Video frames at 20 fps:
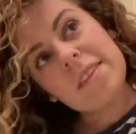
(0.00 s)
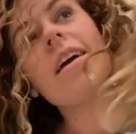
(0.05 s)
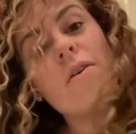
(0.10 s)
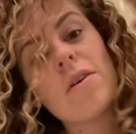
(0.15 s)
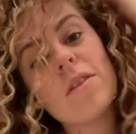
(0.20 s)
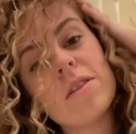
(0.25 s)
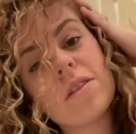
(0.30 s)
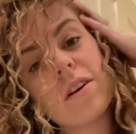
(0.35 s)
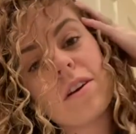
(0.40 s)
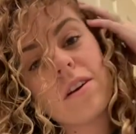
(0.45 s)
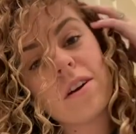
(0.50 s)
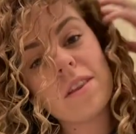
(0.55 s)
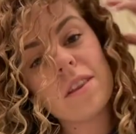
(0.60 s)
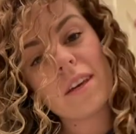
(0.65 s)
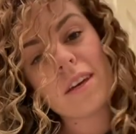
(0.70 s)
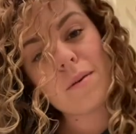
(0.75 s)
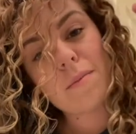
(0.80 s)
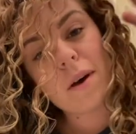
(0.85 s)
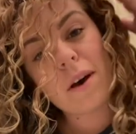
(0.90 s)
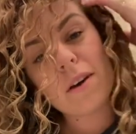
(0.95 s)
The good
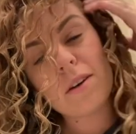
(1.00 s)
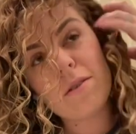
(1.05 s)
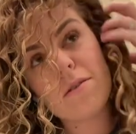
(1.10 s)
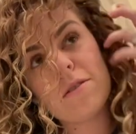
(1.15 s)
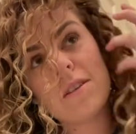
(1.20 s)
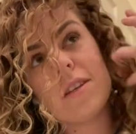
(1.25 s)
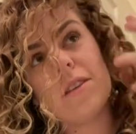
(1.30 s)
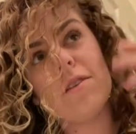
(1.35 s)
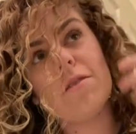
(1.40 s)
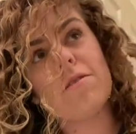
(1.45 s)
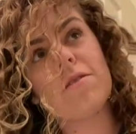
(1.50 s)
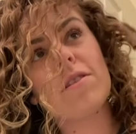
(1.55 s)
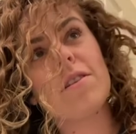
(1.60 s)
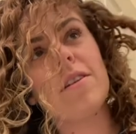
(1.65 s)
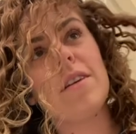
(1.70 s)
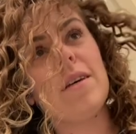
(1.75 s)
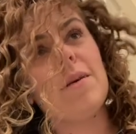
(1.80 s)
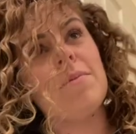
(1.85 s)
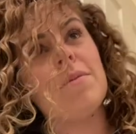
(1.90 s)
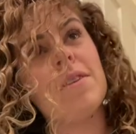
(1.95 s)
thing about using those
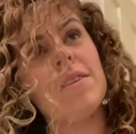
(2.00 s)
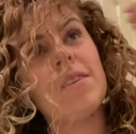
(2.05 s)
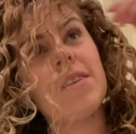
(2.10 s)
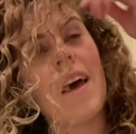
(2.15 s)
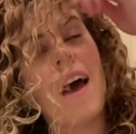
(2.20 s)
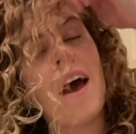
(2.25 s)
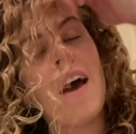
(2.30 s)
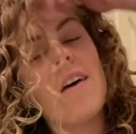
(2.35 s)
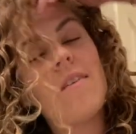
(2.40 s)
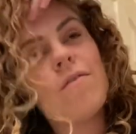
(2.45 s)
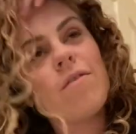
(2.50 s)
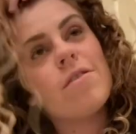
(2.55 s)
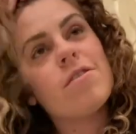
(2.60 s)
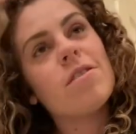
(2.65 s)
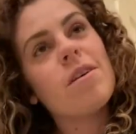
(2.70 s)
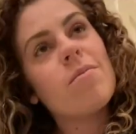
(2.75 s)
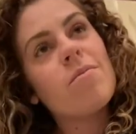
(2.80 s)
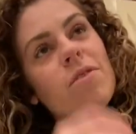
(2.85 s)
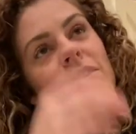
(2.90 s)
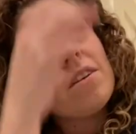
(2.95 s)
clips is that for
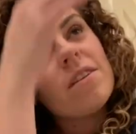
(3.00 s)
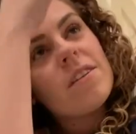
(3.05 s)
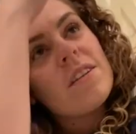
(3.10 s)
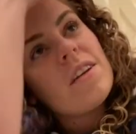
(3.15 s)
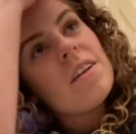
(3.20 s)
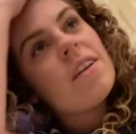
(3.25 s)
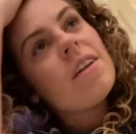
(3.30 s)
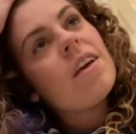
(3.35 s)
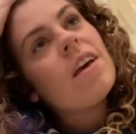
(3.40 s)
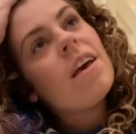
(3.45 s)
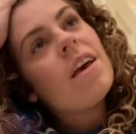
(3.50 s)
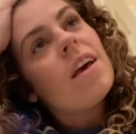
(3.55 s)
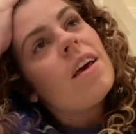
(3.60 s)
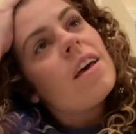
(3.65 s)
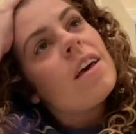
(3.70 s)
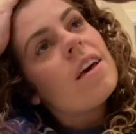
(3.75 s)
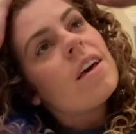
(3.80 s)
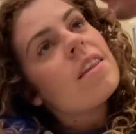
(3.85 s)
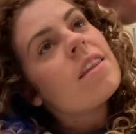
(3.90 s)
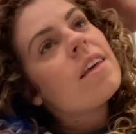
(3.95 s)
some reason
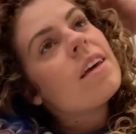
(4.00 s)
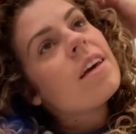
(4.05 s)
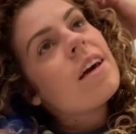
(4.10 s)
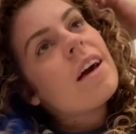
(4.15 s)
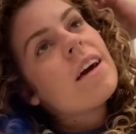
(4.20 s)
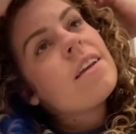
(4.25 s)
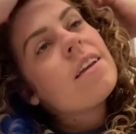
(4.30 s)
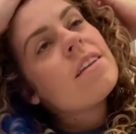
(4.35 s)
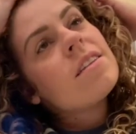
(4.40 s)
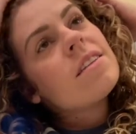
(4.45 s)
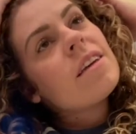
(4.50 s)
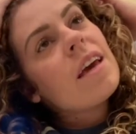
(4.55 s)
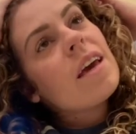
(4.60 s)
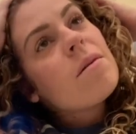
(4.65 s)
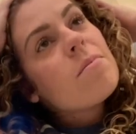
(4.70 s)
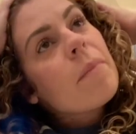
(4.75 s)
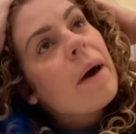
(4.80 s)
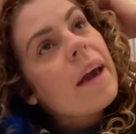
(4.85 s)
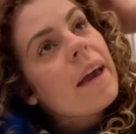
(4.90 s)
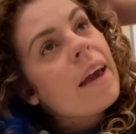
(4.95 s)
they kind of
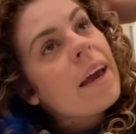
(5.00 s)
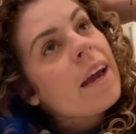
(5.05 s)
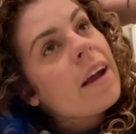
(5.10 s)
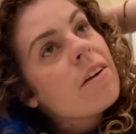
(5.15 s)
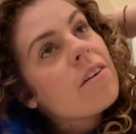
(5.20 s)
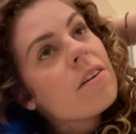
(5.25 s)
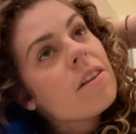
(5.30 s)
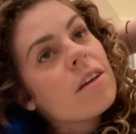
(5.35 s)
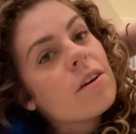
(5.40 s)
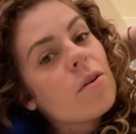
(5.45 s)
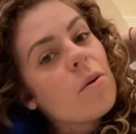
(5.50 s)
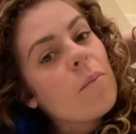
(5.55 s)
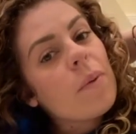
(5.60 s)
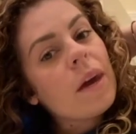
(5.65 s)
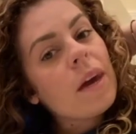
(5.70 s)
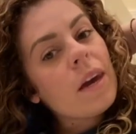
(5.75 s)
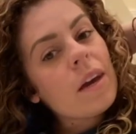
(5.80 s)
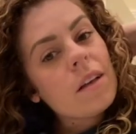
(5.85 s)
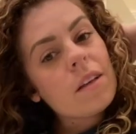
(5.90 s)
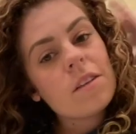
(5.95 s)
tame my hair a little
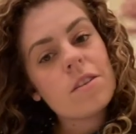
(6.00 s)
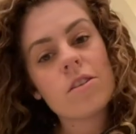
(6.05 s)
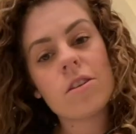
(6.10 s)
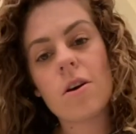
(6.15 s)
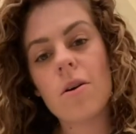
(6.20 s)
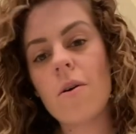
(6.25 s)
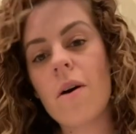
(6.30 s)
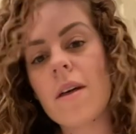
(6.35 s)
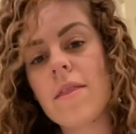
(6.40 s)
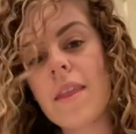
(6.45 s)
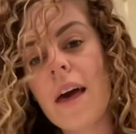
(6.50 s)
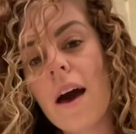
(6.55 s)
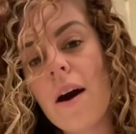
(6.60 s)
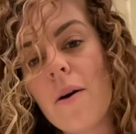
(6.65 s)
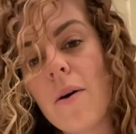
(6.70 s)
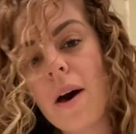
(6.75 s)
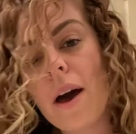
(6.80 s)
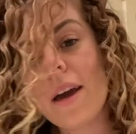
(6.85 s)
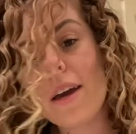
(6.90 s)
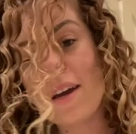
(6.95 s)
bit, so
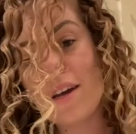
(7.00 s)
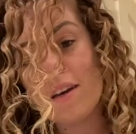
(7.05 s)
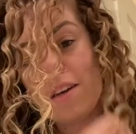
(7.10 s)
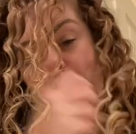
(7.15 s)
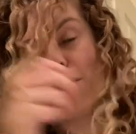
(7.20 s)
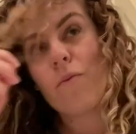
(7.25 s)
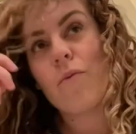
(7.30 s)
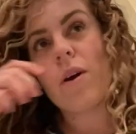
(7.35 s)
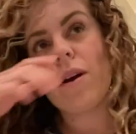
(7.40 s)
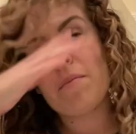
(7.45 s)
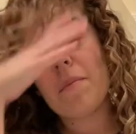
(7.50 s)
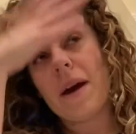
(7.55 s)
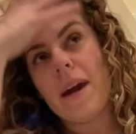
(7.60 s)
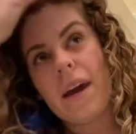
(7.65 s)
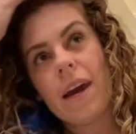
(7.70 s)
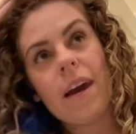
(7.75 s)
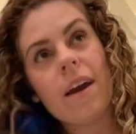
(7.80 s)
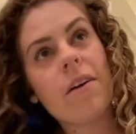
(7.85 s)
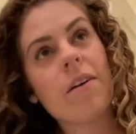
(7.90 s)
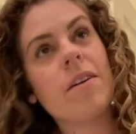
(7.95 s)
now I can wear my
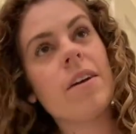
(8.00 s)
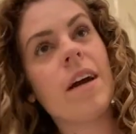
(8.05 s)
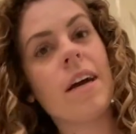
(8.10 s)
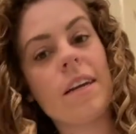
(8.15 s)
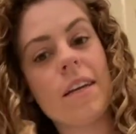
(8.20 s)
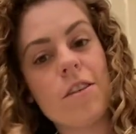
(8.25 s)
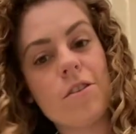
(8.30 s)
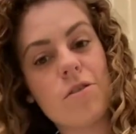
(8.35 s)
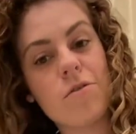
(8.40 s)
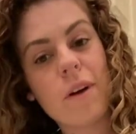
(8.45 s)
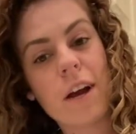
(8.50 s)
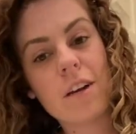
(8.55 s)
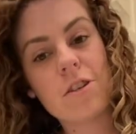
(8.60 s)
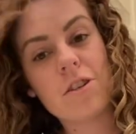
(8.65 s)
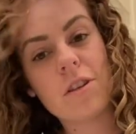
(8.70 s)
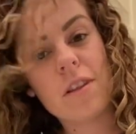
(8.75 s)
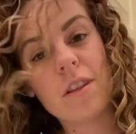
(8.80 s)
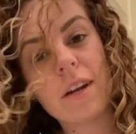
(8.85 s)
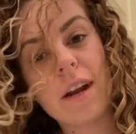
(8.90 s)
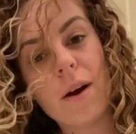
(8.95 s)
hair in any
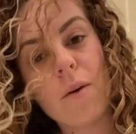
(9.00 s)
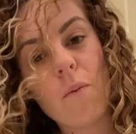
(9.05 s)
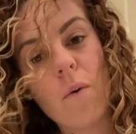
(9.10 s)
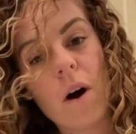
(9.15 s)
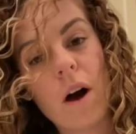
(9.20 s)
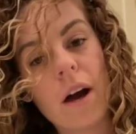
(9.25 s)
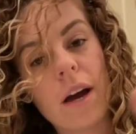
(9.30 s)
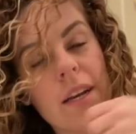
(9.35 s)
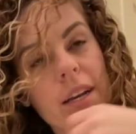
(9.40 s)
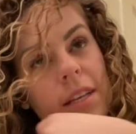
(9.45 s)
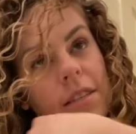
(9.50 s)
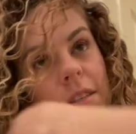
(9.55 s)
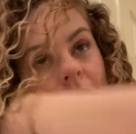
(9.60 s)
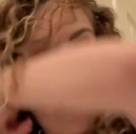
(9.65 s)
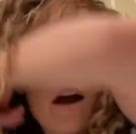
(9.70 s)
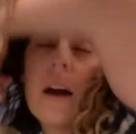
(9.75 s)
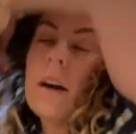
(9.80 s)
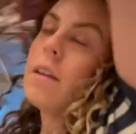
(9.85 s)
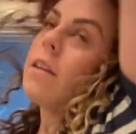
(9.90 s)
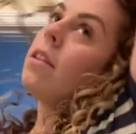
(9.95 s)
direction that I want, and it's
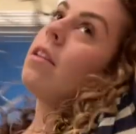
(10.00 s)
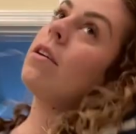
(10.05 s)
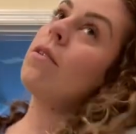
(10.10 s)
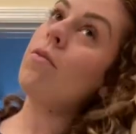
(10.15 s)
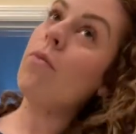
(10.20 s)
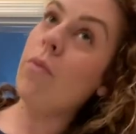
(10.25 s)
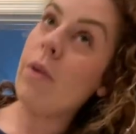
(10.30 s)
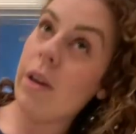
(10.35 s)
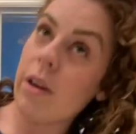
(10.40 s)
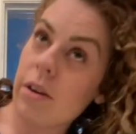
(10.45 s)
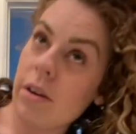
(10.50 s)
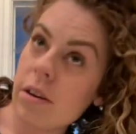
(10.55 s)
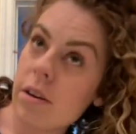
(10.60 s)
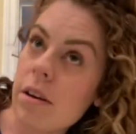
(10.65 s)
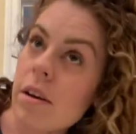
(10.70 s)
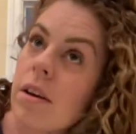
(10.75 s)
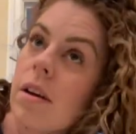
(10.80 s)
not gonna look weird.